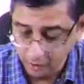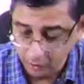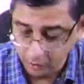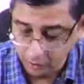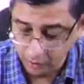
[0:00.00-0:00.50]

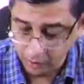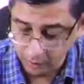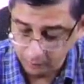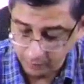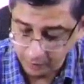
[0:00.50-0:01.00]

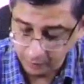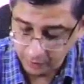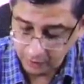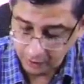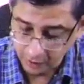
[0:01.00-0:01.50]
or male
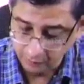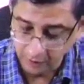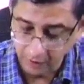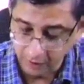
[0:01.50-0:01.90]
patient having